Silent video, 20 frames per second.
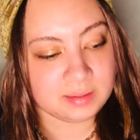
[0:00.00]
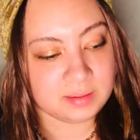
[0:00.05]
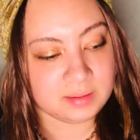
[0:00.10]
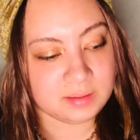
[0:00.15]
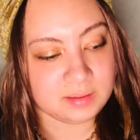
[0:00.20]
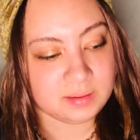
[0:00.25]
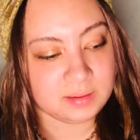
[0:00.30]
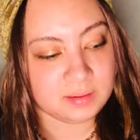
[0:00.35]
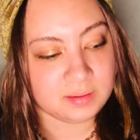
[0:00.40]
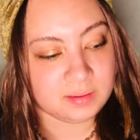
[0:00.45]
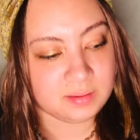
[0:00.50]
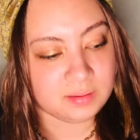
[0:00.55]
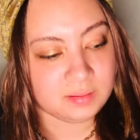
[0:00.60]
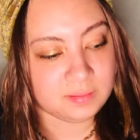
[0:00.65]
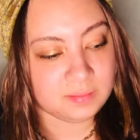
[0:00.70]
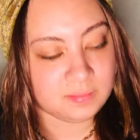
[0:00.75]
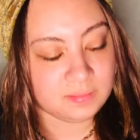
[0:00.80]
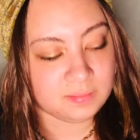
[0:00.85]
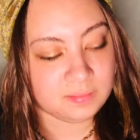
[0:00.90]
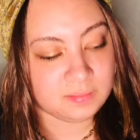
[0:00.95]

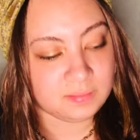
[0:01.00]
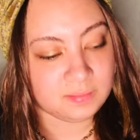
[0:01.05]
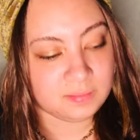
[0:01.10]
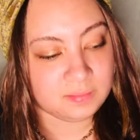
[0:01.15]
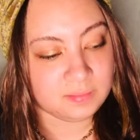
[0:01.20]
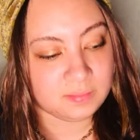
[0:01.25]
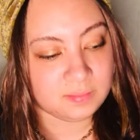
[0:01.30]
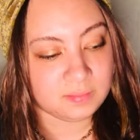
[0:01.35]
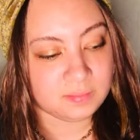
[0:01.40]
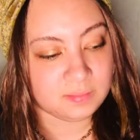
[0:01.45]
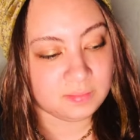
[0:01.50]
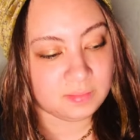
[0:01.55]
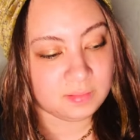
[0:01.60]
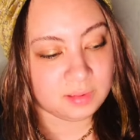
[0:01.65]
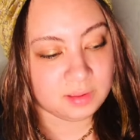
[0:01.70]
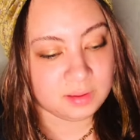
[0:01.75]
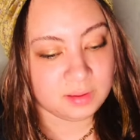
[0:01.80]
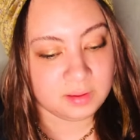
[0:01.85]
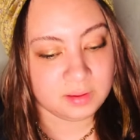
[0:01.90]
(silence)